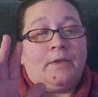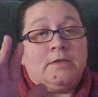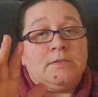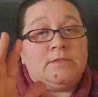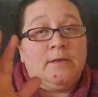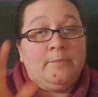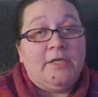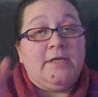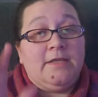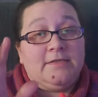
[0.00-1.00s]

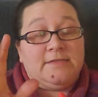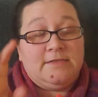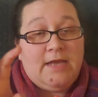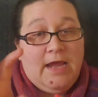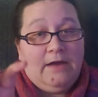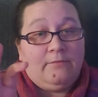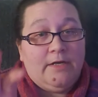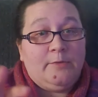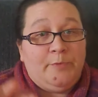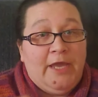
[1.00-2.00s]
somebody that's not
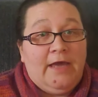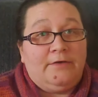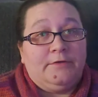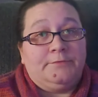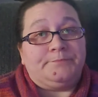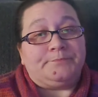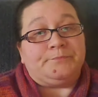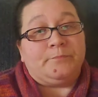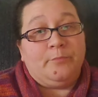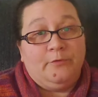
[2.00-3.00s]
read a pattern
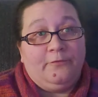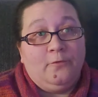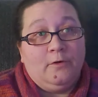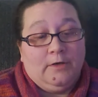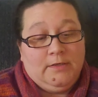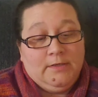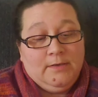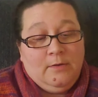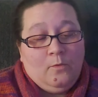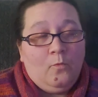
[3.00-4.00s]
before
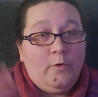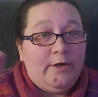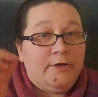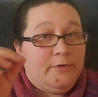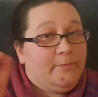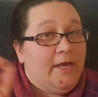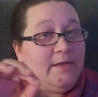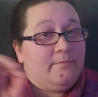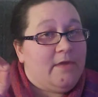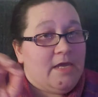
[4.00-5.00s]
where you
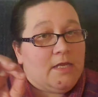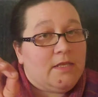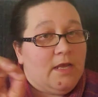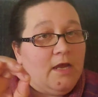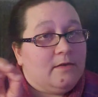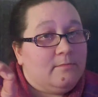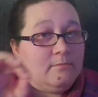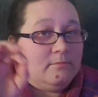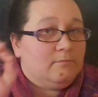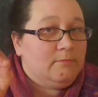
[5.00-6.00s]
might make that
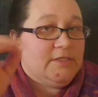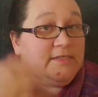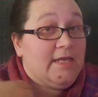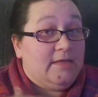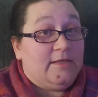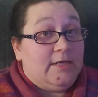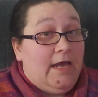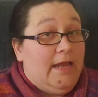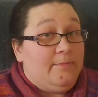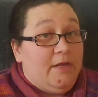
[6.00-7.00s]
mistake that
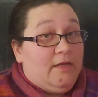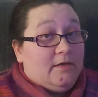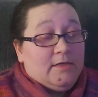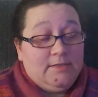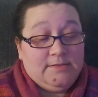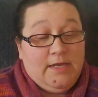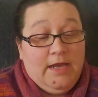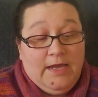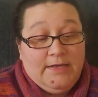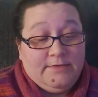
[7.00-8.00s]
I made, because
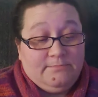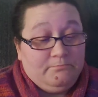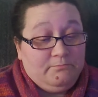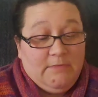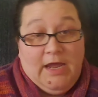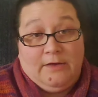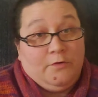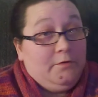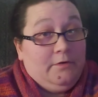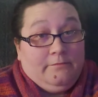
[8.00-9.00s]
I'm not
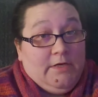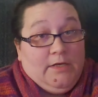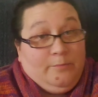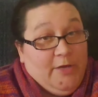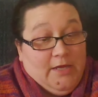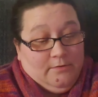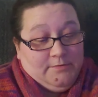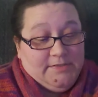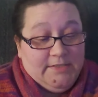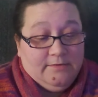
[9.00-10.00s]
good at reading
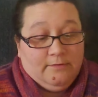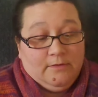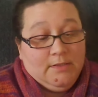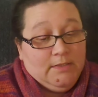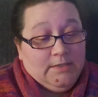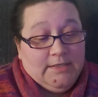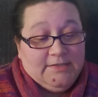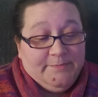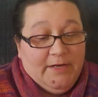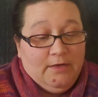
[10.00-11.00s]
patterns either.
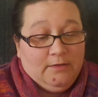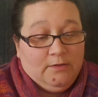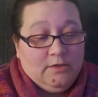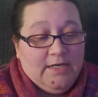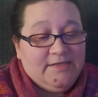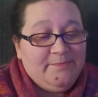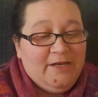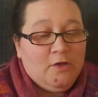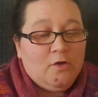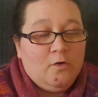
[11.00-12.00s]
That's
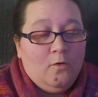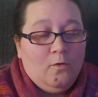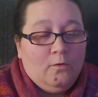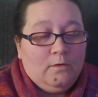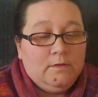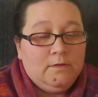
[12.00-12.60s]
my goal,